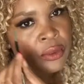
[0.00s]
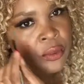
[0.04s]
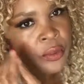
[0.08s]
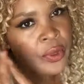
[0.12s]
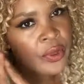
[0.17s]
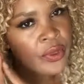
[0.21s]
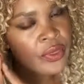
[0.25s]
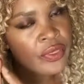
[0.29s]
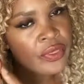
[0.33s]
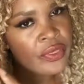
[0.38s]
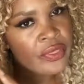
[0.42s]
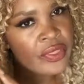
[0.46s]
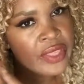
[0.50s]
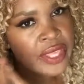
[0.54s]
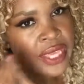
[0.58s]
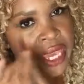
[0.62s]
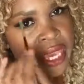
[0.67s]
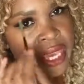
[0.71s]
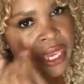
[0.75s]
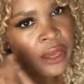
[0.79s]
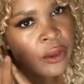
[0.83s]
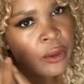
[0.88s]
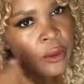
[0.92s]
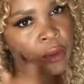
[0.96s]
with the
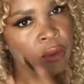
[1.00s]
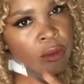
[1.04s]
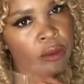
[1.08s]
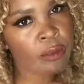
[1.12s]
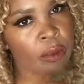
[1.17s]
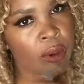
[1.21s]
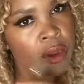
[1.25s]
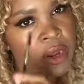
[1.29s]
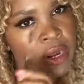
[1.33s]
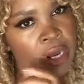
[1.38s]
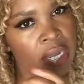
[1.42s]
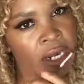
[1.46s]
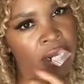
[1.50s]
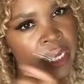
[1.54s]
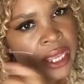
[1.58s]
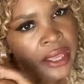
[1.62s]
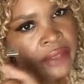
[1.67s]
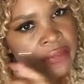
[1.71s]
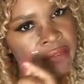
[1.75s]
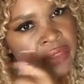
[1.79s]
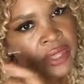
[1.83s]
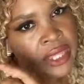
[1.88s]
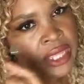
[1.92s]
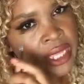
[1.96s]
angled part
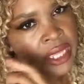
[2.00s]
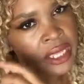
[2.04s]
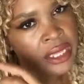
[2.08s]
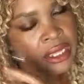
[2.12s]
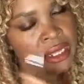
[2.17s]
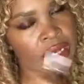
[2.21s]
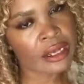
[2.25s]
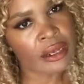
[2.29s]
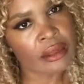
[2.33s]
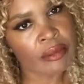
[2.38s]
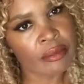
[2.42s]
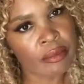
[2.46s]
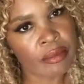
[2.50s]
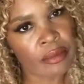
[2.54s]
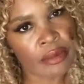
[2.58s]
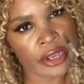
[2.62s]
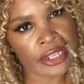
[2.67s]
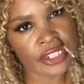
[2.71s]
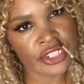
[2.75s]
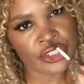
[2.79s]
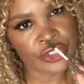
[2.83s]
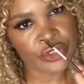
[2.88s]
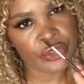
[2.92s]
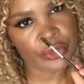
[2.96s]
and then
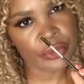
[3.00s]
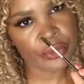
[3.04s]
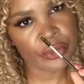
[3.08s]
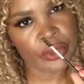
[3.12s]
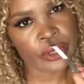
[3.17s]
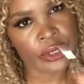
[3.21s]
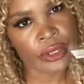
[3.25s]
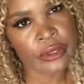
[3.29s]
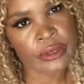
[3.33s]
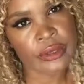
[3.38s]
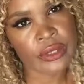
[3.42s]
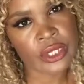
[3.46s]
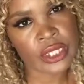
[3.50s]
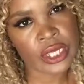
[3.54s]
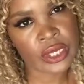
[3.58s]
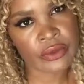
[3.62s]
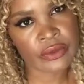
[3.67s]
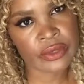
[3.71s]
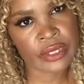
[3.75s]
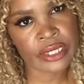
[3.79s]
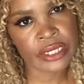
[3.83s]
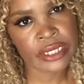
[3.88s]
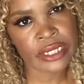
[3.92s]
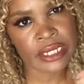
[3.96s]
brush through. So
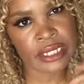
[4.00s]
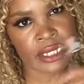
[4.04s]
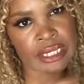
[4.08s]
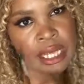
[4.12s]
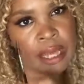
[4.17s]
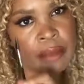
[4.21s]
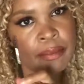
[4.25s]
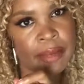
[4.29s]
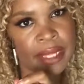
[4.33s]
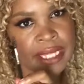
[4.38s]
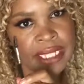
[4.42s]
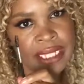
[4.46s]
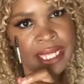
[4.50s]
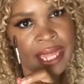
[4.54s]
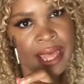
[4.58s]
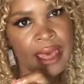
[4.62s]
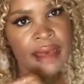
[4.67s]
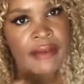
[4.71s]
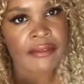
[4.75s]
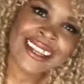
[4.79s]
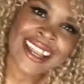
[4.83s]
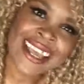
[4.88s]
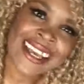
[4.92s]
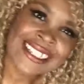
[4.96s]
this is a
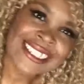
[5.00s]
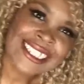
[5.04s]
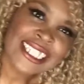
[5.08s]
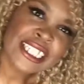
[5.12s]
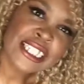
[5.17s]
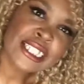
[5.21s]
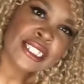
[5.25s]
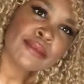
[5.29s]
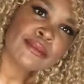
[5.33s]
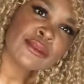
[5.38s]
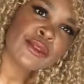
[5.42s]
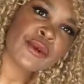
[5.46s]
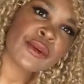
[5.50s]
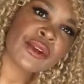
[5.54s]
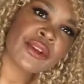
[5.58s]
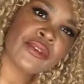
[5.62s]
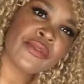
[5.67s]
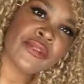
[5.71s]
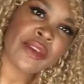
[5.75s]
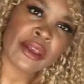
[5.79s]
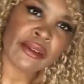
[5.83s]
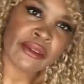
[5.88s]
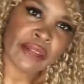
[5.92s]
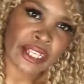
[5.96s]
must-have. Next is some sort of
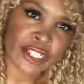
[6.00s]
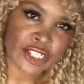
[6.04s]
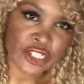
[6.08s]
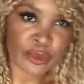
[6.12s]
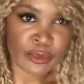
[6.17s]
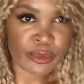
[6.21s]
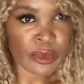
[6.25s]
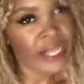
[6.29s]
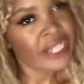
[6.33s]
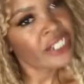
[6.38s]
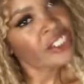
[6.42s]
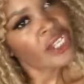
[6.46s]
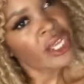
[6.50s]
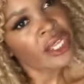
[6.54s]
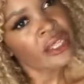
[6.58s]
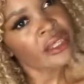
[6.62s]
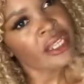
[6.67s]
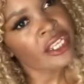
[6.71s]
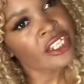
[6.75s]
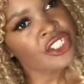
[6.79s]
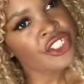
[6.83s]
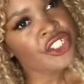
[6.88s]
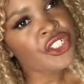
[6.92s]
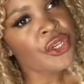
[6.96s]
foundation brush.
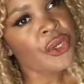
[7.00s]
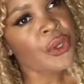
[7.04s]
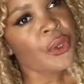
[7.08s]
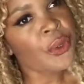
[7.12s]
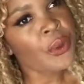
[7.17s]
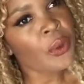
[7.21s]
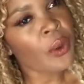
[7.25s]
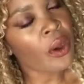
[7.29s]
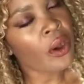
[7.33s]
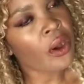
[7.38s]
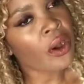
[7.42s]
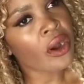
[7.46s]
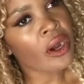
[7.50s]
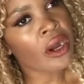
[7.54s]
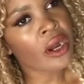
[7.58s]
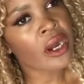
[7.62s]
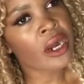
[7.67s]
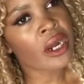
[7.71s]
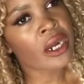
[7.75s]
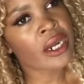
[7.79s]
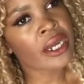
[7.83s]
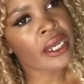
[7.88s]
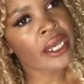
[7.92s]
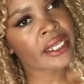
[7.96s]
Unless you
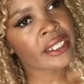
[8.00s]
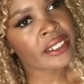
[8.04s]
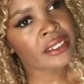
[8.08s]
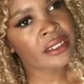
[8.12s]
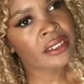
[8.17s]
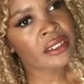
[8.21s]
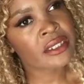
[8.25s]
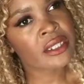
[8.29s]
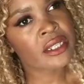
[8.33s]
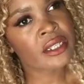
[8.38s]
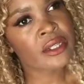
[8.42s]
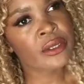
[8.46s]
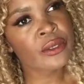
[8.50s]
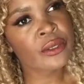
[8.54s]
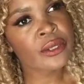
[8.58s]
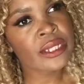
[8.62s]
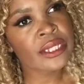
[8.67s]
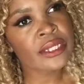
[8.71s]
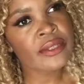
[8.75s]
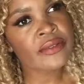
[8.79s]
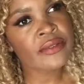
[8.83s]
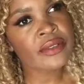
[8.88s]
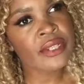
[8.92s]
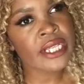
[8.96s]
are
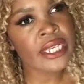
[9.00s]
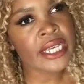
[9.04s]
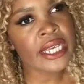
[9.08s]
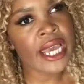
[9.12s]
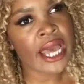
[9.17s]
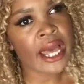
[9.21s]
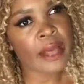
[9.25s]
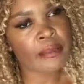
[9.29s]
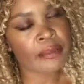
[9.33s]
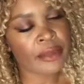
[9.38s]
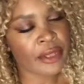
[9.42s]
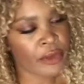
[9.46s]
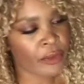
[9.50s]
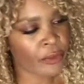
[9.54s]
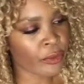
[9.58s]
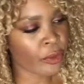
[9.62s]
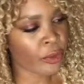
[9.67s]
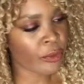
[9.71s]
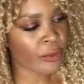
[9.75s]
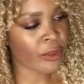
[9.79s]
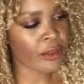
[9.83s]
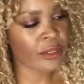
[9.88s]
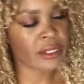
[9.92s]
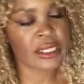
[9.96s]
exclusively a
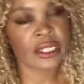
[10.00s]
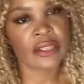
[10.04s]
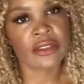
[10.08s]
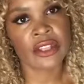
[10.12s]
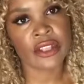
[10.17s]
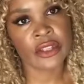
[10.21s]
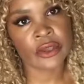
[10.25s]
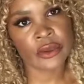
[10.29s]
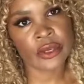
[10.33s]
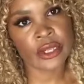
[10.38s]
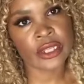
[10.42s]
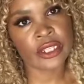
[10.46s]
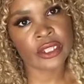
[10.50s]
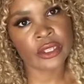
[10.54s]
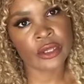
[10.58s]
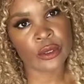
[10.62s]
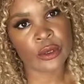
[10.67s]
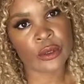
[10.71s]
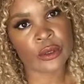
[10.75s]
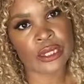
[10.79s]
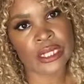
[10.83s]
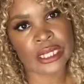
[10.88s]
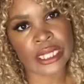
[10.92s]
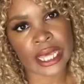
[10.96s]
mineral person, then you can
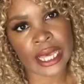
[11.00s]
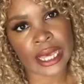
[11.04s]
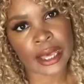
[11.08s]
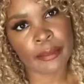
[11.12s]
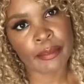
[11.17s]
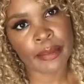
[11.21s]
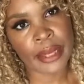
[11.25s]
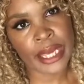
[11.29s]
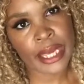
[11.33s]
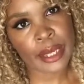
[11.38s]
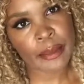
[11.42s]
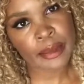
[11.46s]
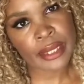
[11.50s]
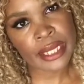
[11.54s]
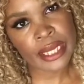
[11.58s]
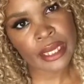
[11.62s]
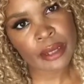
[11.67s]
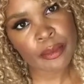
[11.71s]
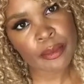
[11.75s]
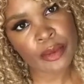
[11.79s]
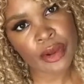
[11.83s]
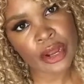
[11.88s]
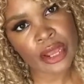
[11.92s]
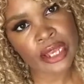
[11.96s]
use the Makeup
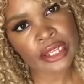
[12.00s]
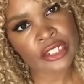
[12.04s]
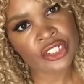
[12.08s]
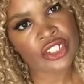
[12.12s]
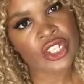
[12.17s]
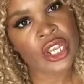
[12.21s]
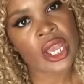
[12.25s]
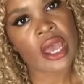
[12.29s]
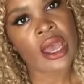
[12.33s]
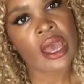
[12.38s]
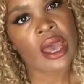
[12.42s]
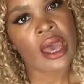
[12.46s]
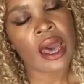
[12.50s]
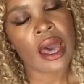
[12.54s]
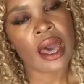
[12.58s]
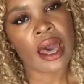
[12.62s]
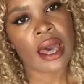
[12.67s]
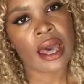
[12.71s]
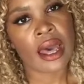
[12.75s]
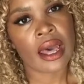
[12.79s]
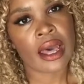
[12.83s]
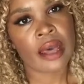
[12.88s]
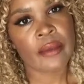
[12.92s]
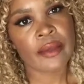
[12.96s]
Geek brush.
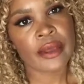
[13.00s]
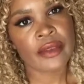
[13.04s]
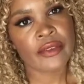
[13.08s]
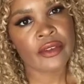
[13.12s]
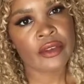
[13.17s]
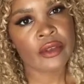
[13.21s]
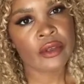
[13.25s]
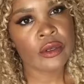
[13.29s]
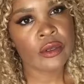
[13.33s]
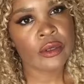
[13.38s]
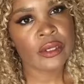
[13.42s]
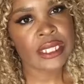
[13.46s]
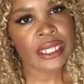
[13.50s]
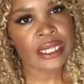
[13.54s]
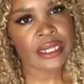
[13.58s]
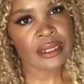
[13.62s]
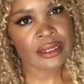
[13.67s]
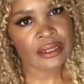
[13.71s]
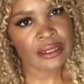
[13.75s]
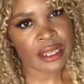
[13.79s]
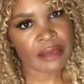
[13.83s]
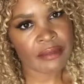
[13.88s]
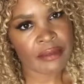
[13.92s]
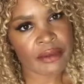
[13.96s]
If you use
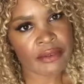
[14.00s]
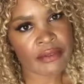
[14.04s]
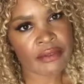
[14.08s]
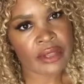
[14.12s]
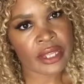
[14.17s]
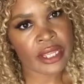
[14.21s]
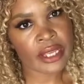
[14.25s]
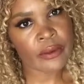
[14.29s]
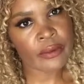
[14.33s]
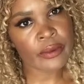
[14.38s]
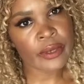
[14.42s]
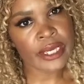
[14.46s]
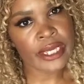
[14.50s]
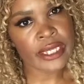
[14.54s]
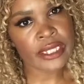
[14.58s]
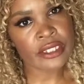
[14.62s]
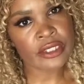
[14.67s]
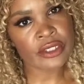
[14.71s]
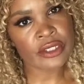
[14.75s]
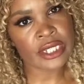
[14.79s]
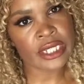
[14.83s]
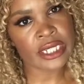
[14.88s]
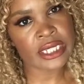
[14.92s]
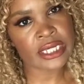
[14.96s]
any type of
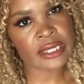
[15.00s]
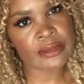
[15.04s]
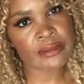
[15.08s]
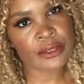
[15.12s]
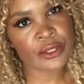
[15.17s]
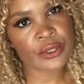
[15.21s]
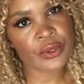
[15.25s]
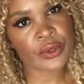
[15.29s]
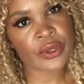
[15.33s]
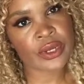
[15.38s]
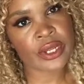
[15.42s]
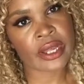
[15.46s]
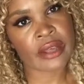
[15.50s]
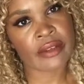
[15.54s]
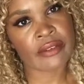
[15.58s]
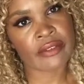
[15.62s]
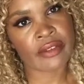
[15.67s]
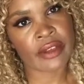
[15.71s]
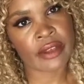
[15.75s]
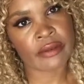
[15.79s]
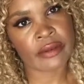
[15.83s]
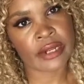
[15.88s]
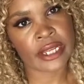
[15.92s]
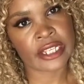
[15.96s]
liquids, you need some sort of
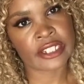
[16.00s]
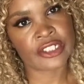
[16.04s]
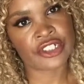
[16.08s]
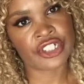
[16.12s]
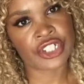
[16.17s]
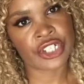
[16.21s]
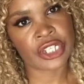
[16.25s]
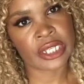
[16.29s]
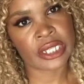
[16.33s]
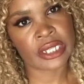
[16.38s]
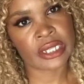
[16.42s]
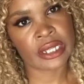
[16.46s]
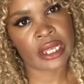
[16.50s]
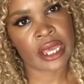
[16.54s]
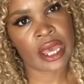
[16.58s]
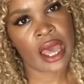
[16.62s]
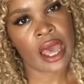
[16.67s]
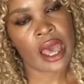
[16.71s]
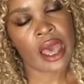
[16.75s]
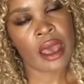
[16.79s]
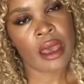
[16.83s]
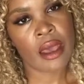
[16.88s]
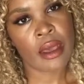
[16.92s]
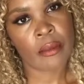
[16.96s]
foundation
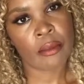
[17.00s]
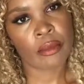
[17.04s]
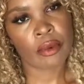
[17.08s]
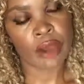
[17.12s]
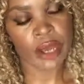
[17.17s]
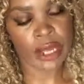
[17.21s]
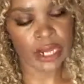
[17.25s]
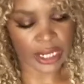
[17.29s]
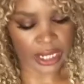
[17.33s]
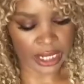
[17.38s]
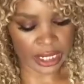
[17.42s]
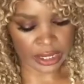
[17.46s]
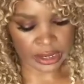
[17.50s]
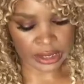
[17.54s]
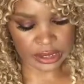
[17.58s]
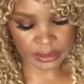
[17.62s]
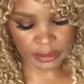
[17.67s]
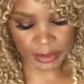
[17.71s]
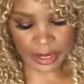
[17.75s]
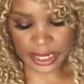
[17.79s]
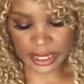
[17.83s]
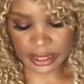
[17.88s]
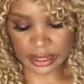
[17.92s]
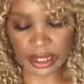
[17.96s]
product.
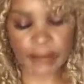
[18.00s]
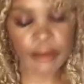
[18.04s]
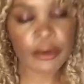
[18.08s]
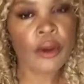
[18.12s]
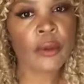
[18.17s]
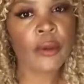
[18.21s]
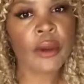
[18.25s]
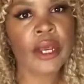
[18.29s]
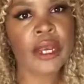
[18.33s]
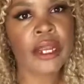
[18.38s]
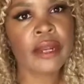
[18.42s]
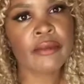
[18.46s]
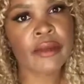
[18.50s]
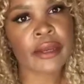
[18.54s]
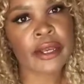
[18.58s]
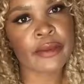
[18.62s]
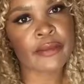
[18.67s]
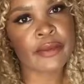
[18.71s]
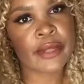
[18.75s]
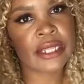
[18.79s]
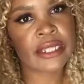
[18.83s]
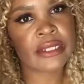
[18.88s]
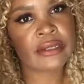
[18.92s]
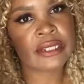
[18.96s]
My number one
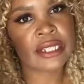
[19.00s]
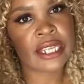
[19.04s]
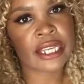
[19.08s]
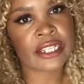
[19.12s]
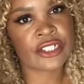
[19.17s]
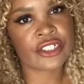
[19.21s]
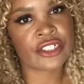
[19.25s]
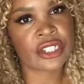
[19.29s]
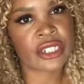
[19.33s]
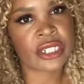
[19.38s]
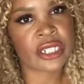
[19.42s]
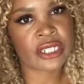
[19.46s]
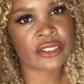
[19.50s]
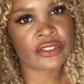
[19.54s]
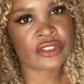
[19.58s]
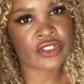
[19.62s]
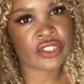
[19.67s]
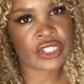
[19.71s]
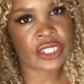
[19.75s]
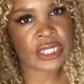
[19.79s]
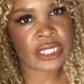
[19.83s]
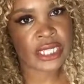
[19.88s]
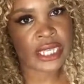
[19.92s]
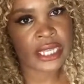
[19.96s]
recommendation is
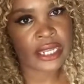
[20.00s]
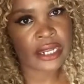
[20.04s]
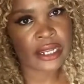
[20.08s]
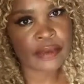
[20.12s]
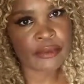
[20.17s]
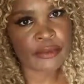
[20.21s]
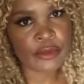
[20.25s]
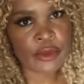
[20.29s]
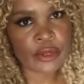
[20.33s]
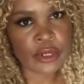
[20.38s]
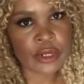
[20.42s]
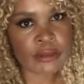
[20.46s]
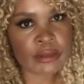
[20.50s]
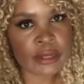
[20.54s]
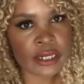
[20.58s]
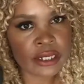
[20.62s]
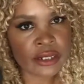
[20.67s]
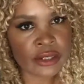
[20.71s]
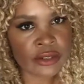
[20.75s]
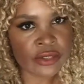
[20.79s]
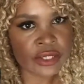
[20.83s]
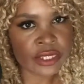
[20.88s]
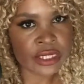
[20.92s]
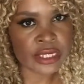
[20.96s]
to just get a beauty
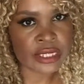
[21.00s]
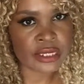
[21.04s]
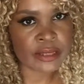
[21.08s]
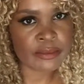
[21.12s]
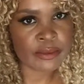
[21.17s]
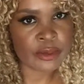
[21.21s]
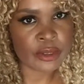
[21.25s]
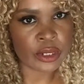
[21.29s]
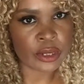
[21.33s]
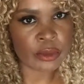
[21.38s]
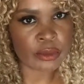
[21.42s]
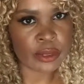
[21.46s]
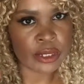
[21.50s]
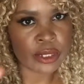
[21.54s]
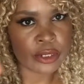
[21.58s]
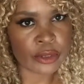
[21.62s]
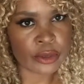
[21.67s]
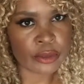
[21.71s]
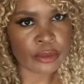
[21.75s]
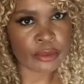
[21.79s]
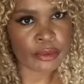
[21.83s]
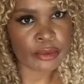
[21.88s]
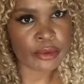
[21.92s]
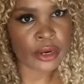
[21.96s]
blender. This is the Beauty
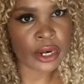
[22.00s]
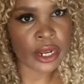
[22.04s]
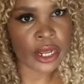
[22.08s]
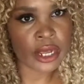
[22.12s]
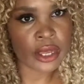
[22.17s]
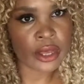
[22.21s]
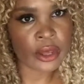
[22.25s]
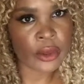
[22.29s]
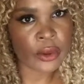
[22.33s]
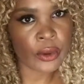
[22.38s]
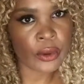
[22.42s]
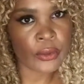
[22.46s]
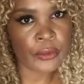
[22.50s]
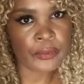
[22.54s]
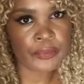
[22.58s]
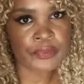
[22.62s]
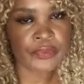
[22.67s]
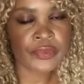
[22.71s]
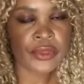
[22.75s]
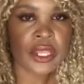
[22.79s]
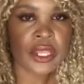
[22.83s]
Blender Pro.